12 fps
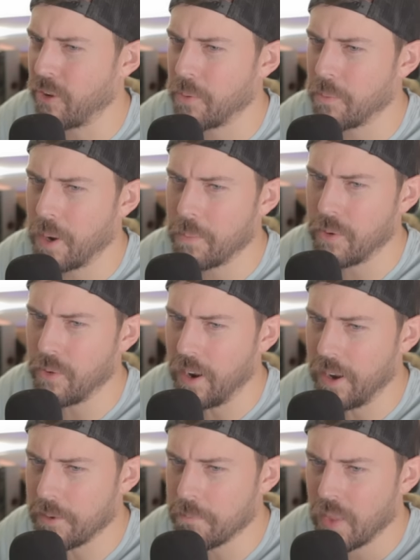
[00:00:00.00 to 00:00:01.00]
if I remember
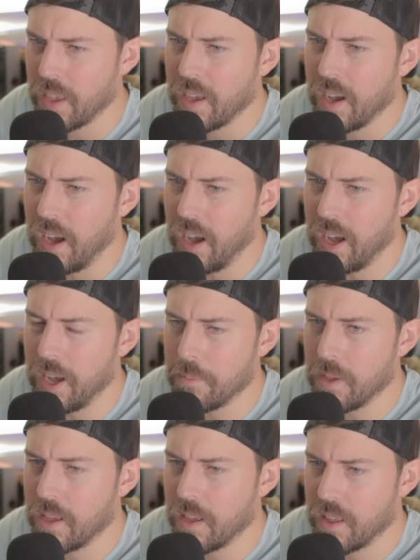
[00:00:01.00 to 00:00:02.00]
right.
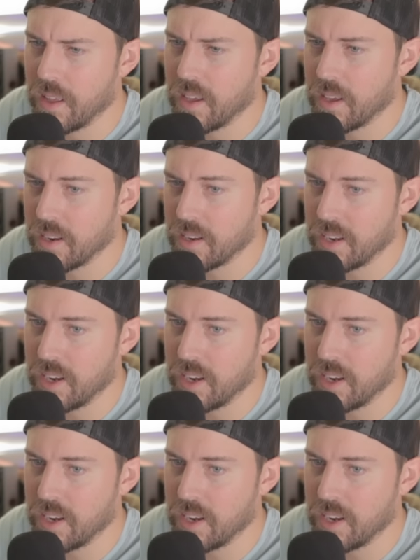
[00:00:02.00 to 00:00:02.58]
And